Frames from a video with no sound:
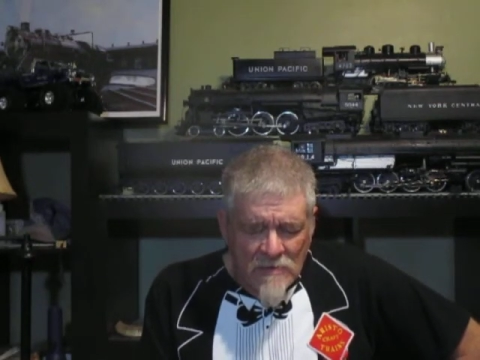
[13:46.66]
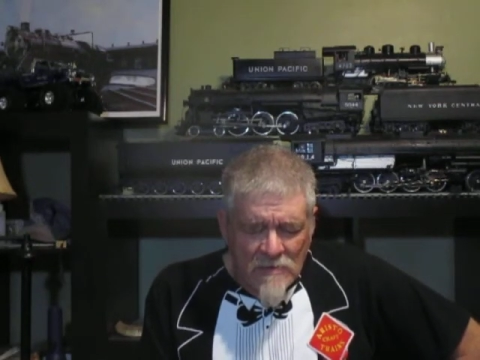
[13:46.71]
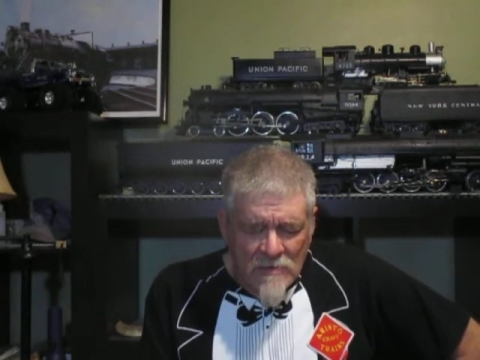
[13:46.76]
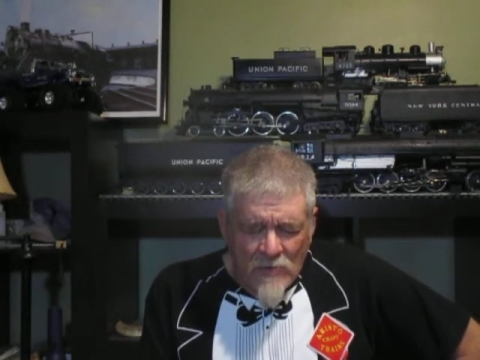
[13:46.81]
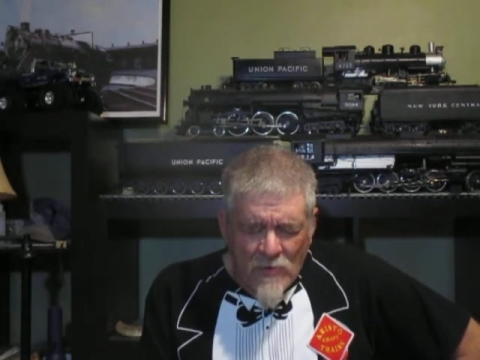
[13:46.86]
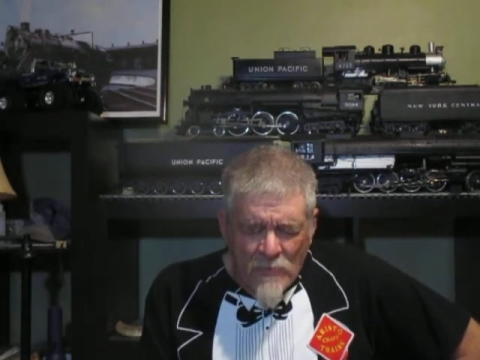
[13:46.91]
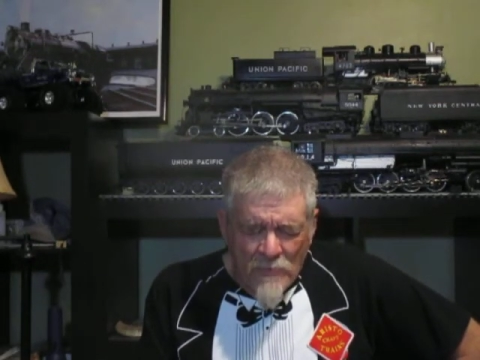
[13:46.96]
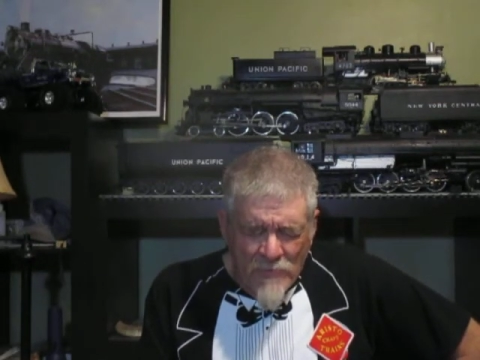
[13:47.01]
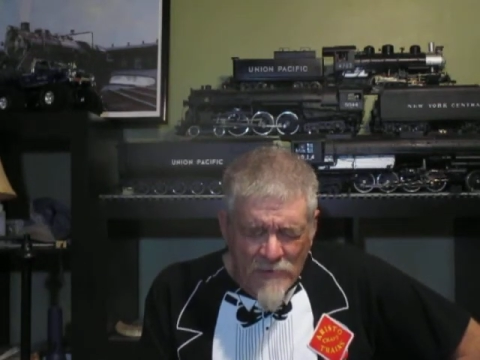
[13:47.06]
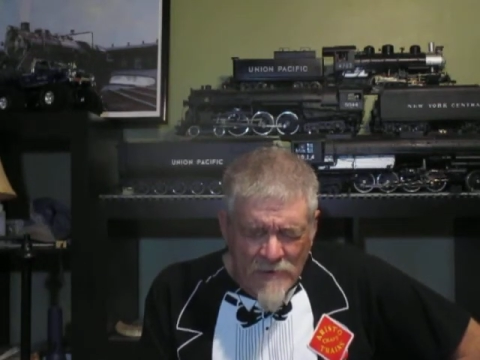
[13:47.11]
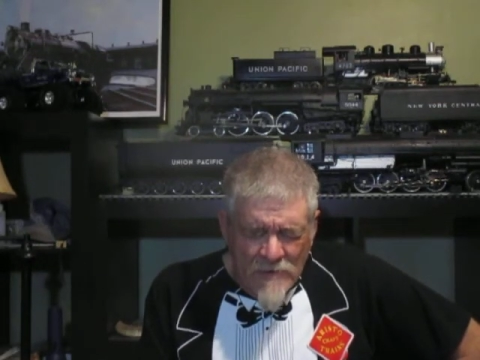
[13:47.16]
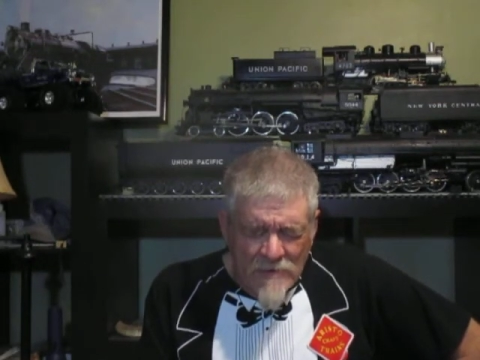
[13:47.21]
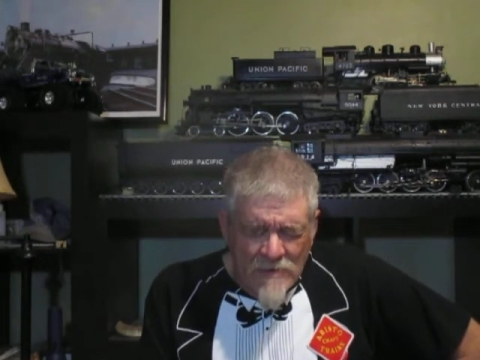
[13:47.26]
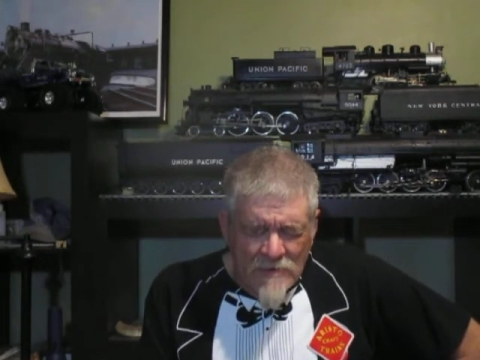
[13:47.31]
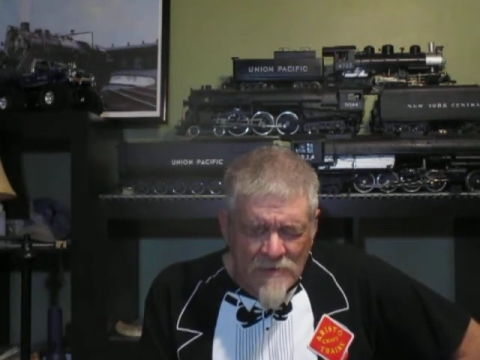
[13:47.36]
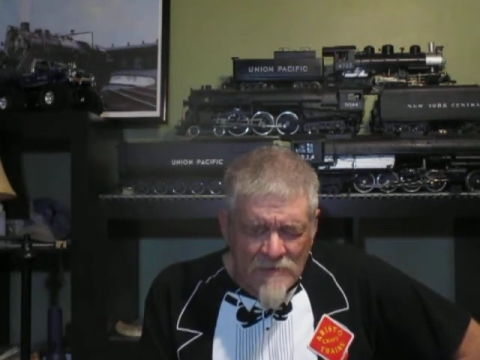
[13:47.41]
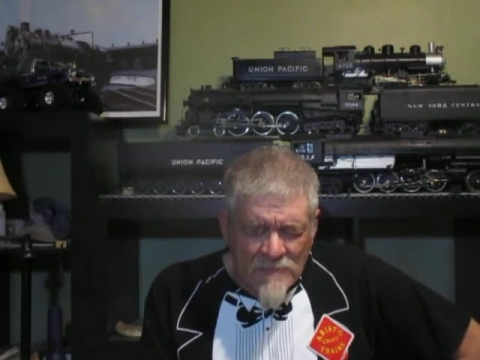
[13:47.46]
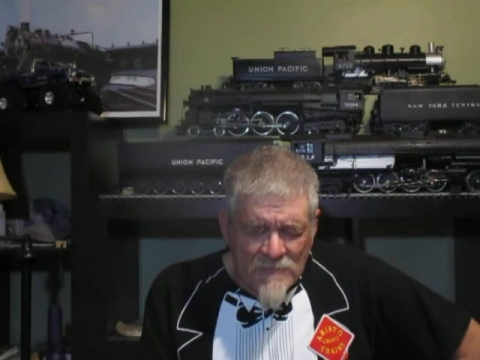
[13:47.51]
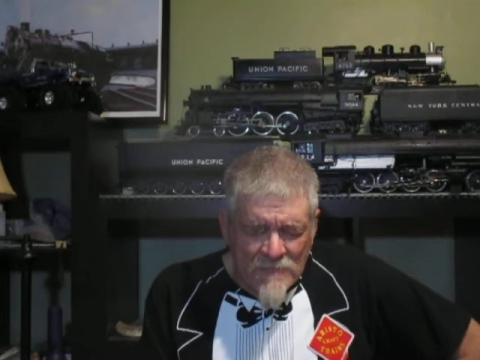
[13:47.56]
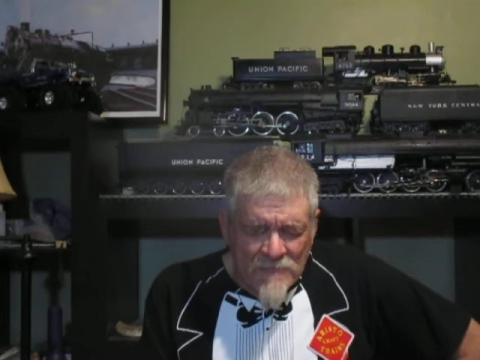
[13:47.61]

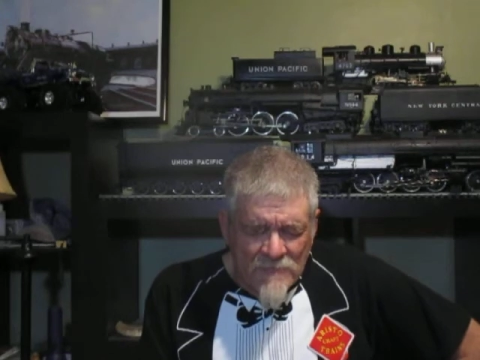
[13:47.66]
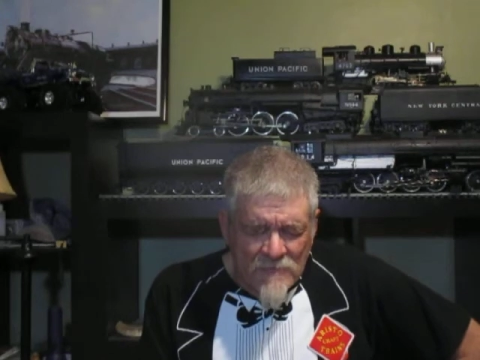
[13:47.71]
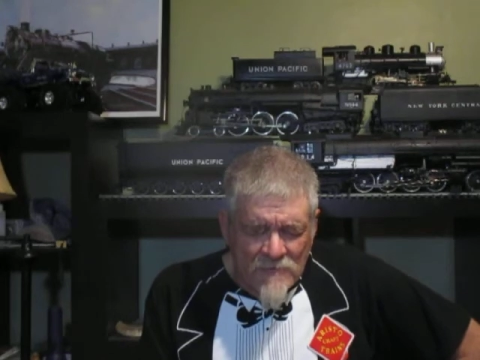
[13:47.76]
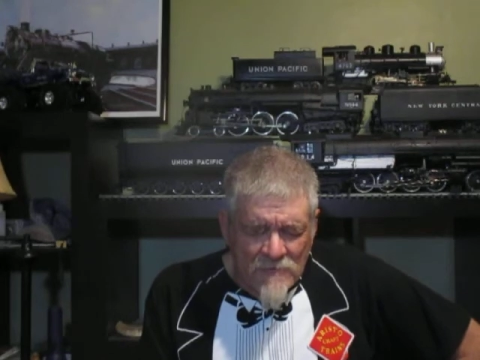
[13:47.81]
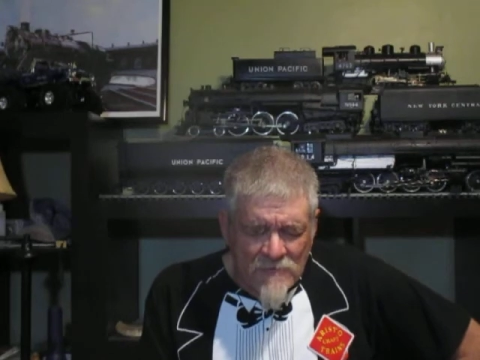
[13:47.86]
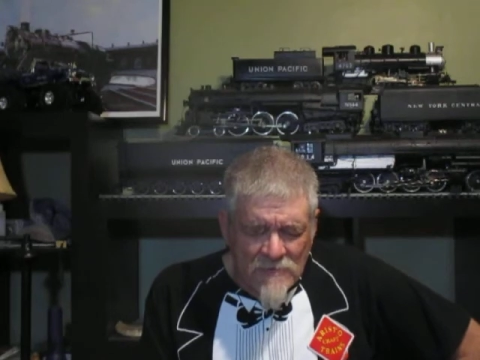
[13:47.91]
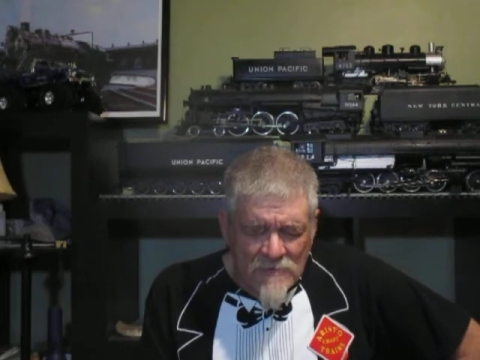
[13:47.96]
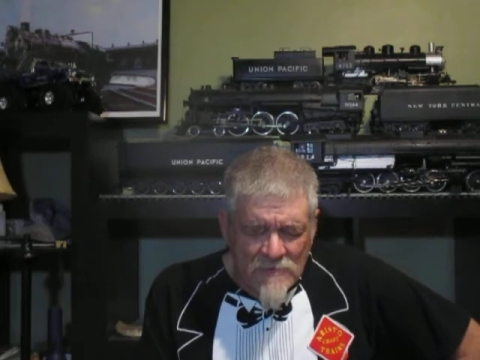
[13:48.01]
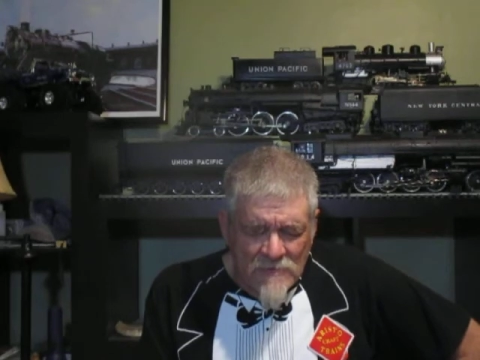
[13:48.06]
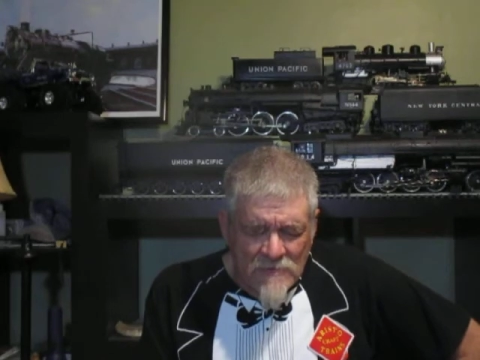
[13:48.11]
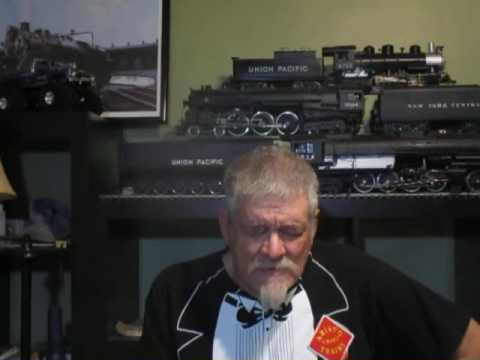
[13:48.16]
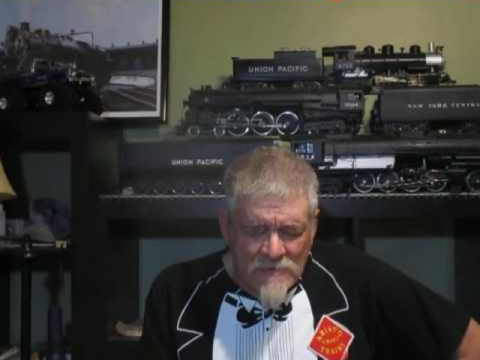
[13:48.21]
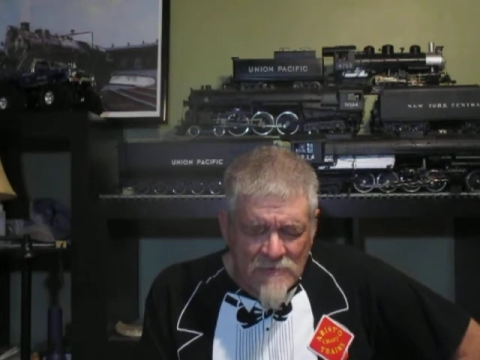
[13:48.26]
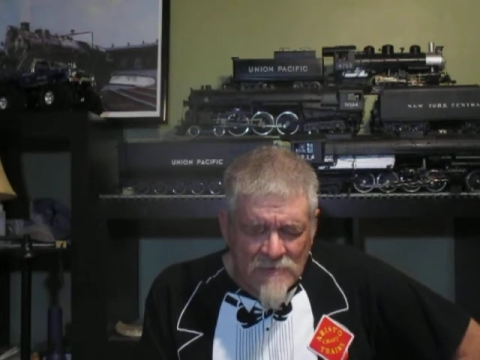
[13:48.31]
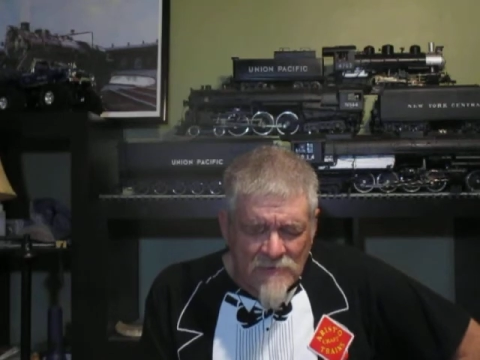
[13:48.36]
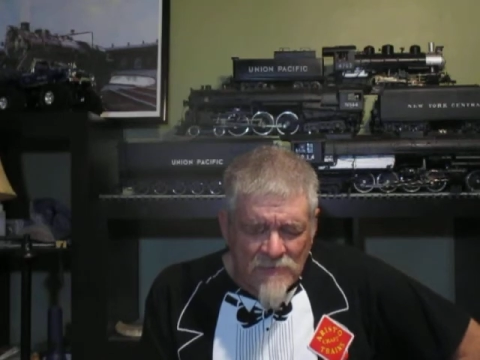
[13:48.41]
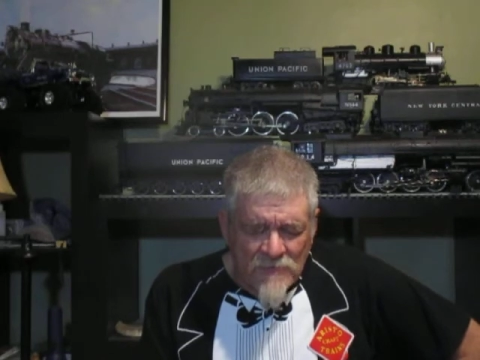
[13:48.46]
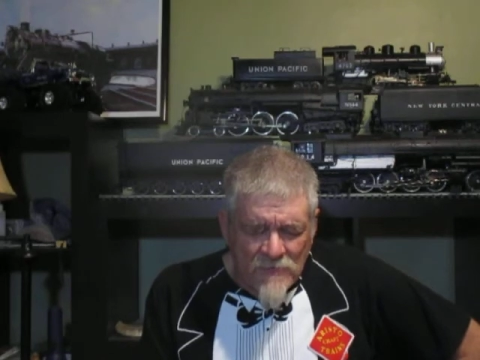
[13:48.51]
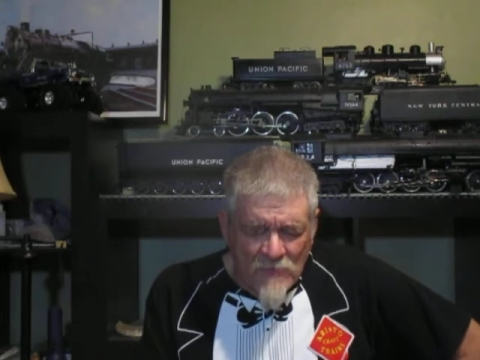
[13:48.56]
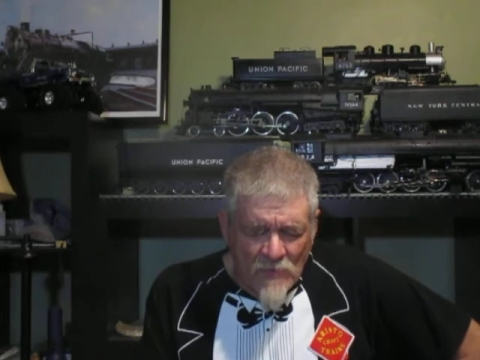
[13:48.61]
Obedience
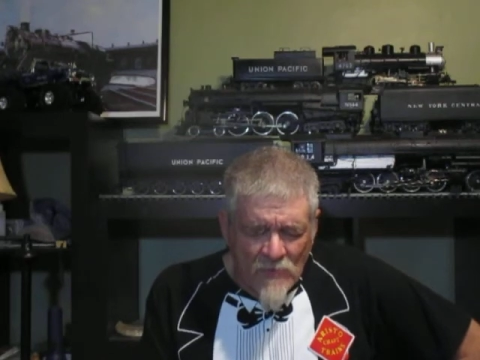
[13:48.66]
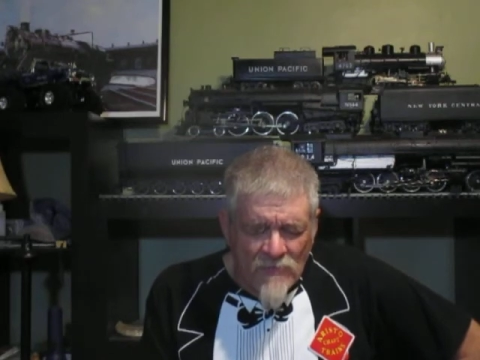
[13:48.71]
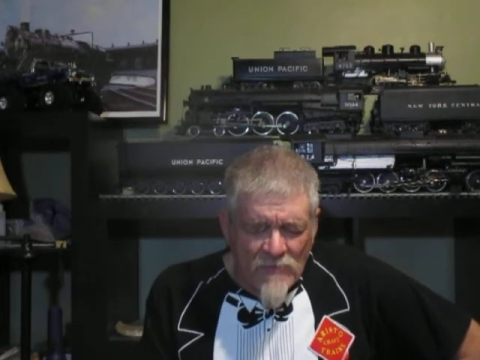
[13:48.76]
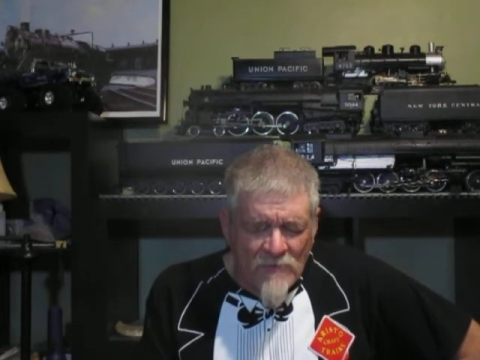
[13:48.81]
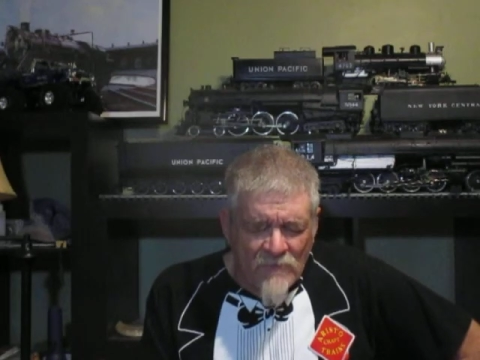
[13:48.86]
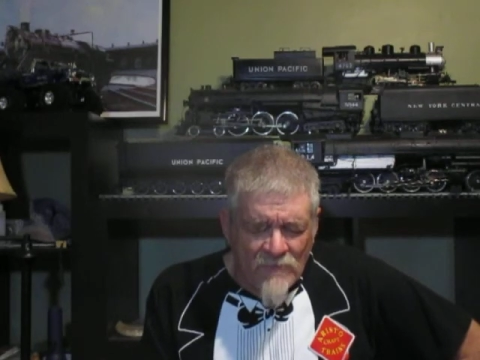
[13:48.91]
is showing the